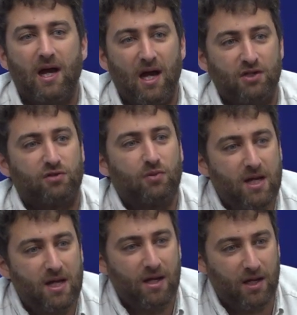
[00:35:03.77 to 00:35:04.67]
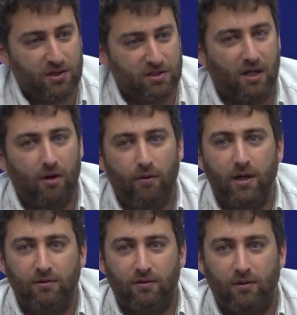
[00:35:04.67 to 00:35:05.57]
has really
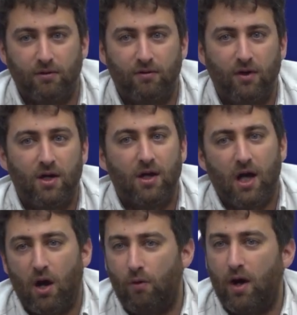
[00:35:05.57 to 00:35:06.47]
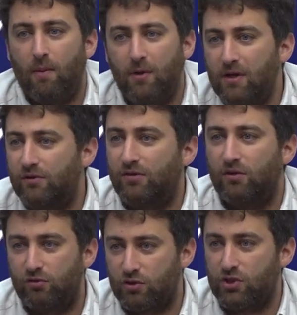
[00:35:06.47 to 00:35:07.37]
accelerated our ability
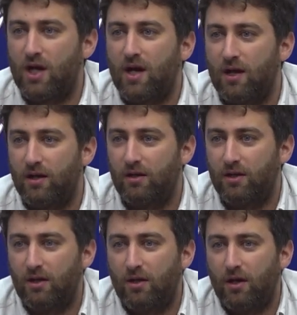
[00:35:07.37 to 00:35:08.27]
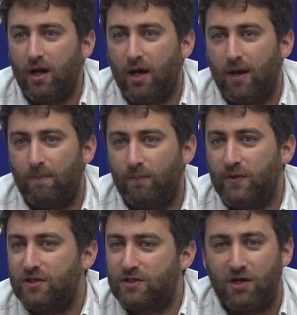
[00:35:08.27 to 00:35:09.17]
to share
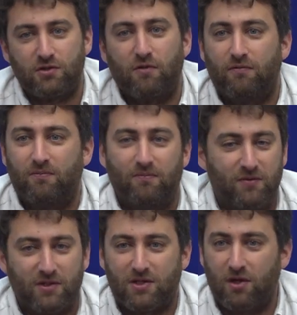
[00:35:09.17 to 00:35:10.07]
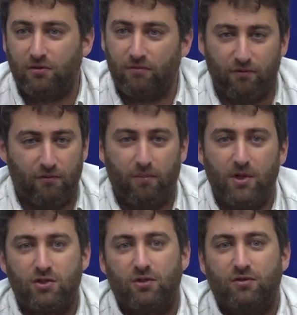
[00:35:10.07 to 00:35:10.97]
this kind of
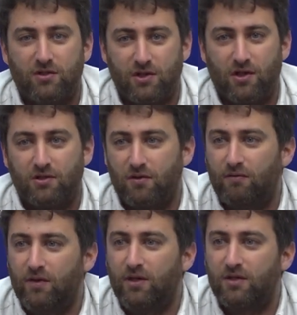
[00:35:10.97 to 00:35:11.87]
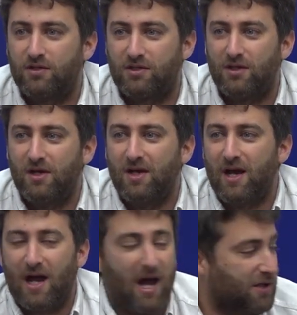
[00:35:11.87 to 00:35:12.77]
information, these kinds of leaks,
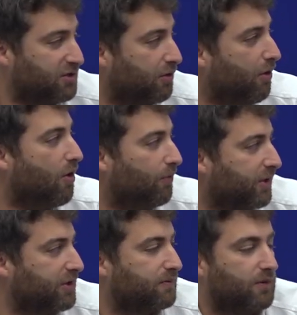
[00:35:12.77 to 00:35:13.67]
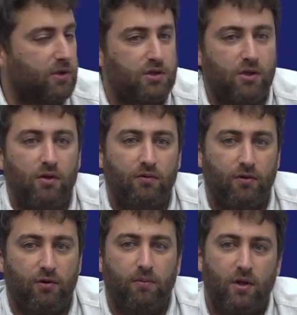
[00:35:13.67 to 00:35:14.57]
has grown exponentially
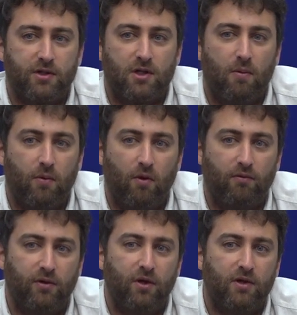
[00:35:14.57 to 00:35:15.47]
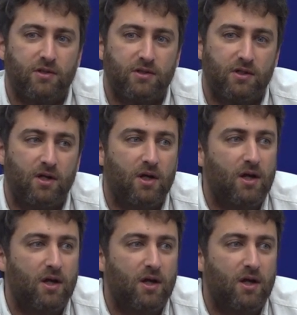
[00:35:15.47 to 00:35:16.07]
over the past couple of years.